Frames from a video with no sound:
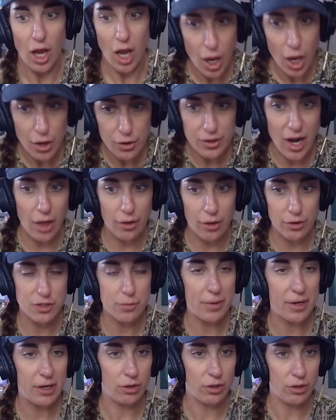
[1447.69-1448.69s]

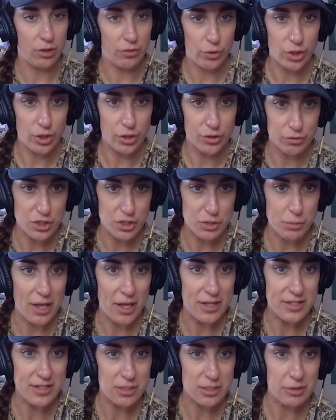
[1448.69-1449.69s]
$100 a barrel of oil to
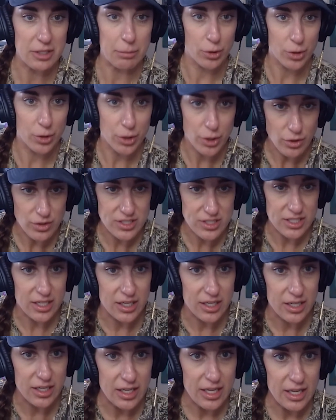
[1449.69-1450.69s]
responsibly produce
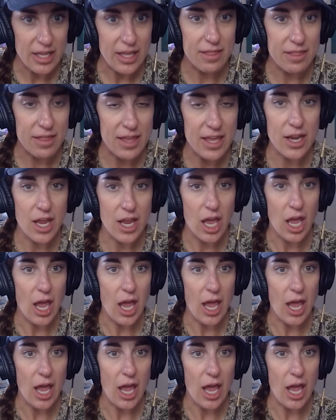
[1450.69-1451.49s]
it, then